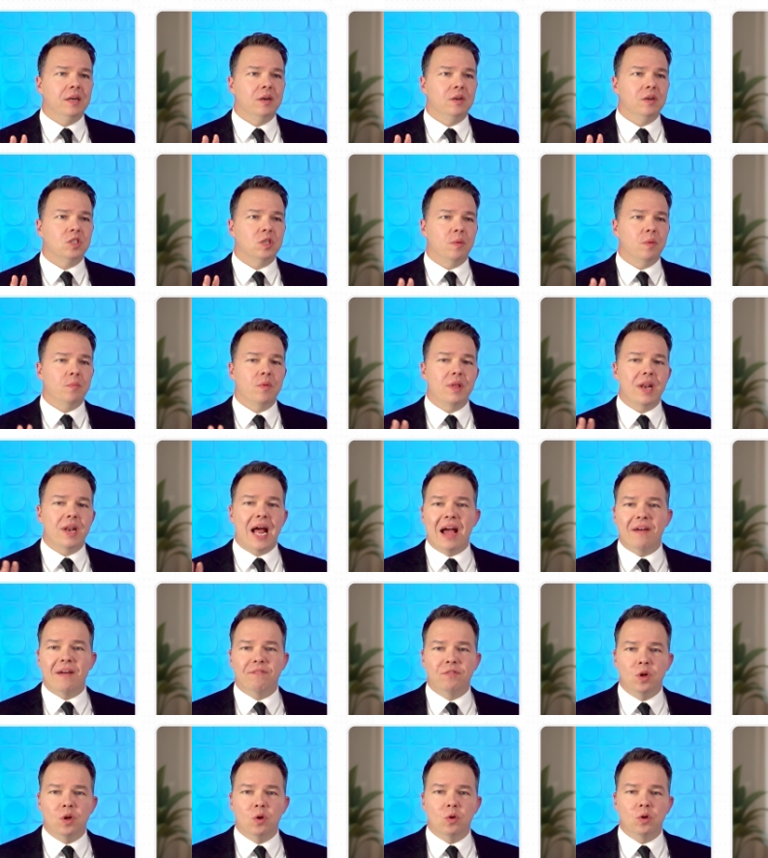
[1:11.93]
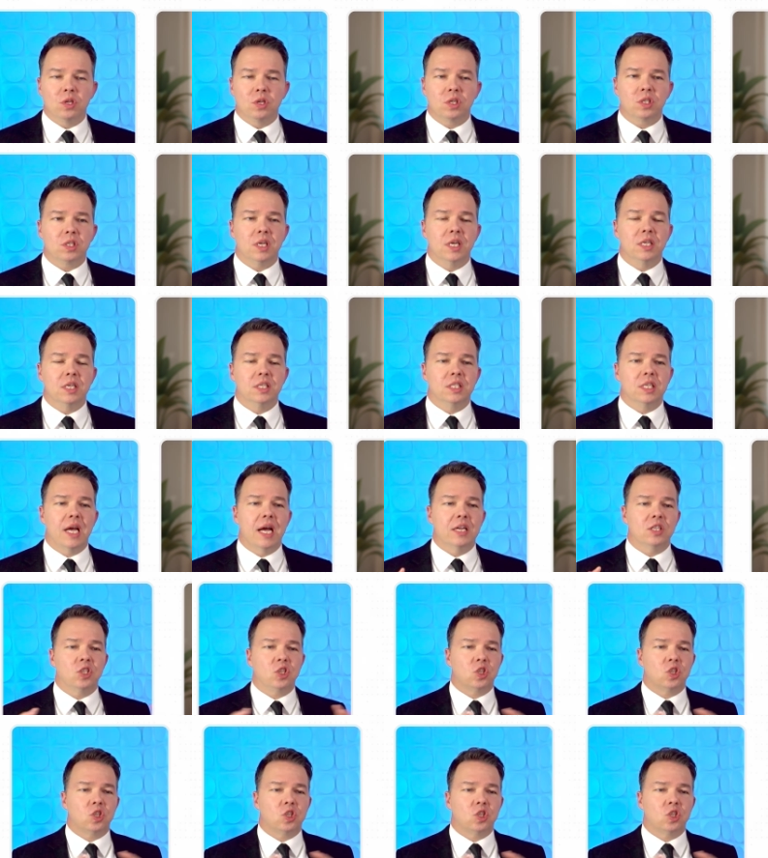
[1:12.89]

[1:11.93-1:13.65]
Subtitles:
something that I've noticed is that